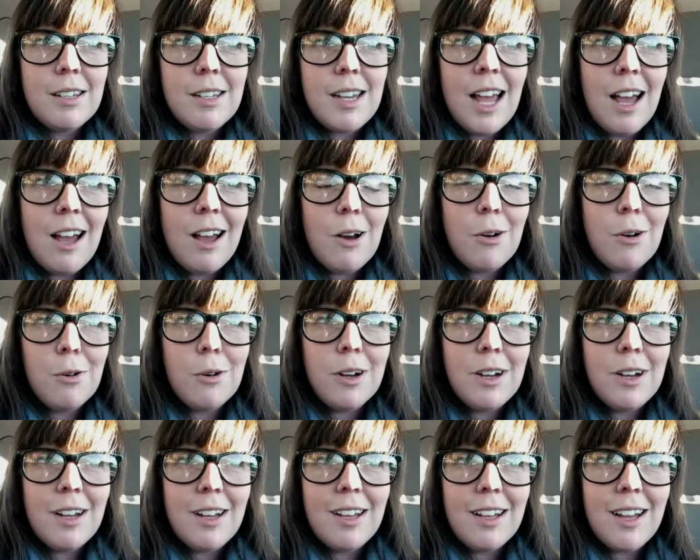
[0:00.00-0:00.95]

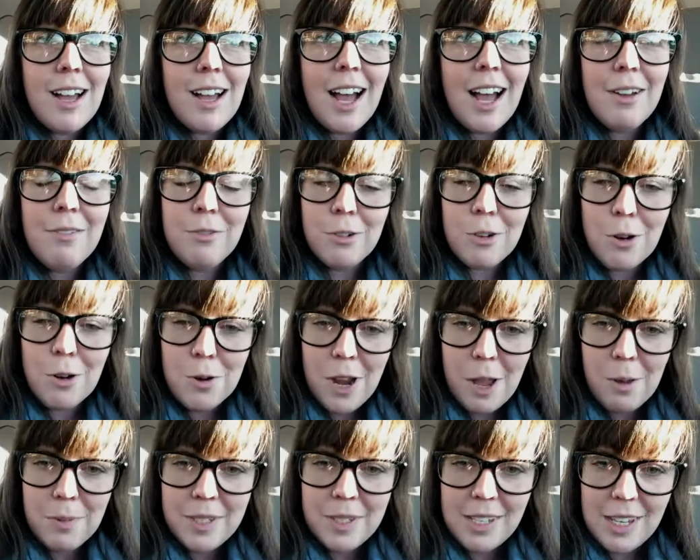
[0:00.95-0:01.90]
how I've grown
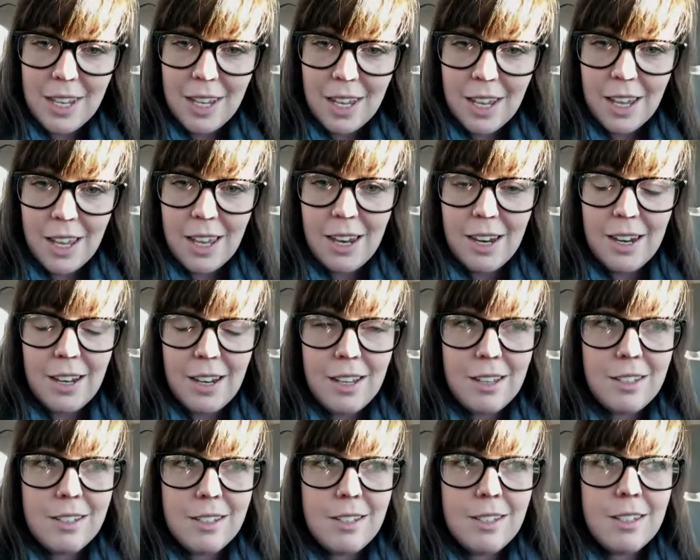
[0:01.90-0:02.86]
up seeing it
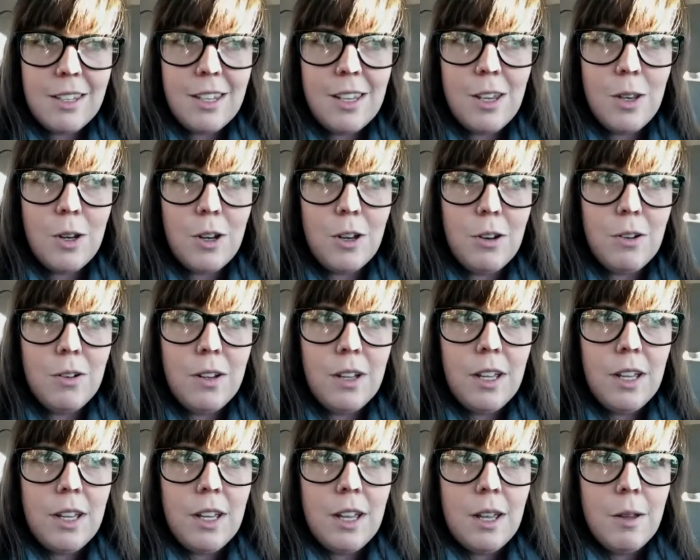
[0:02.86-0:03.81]
is, you know,
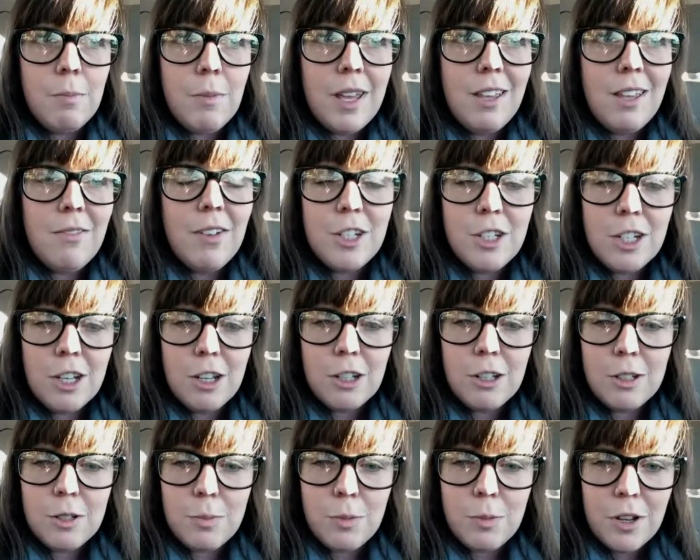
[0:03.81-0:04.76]
my
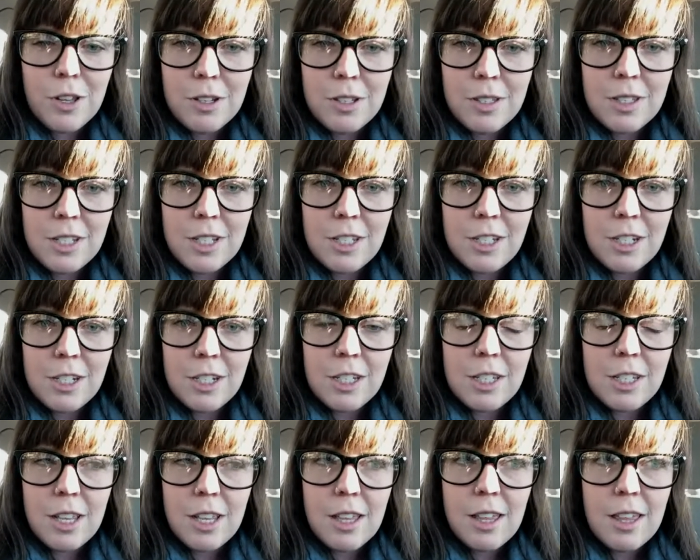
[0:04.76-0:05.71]
evangelical brothers and
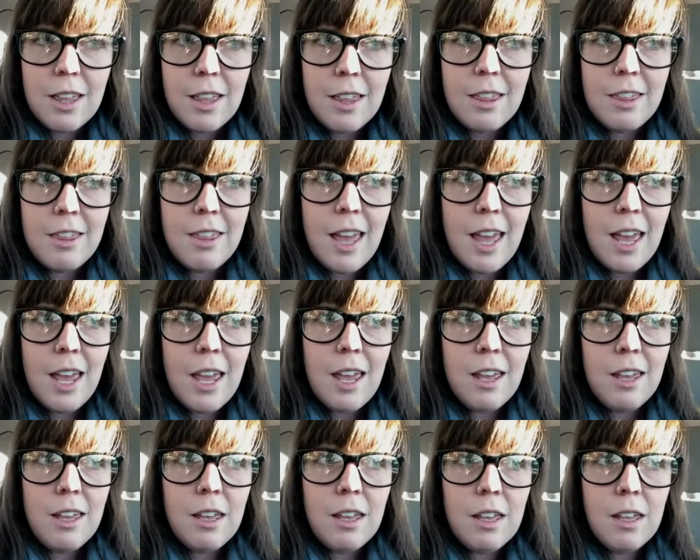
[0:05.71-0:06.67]
sisters,
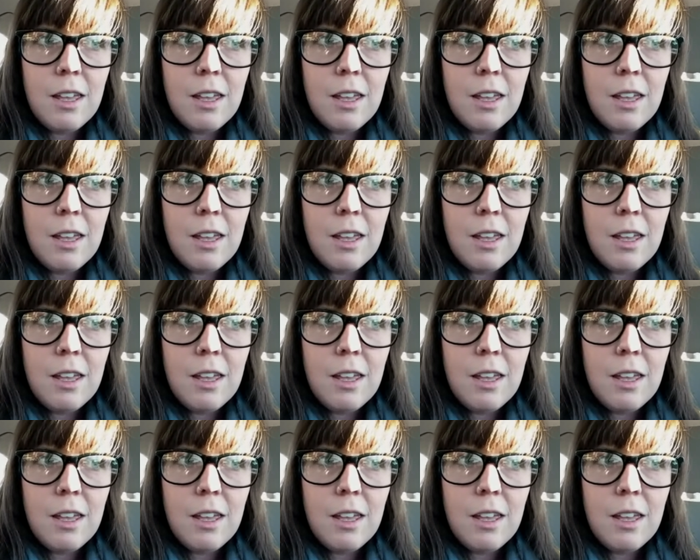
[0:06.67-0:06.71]
they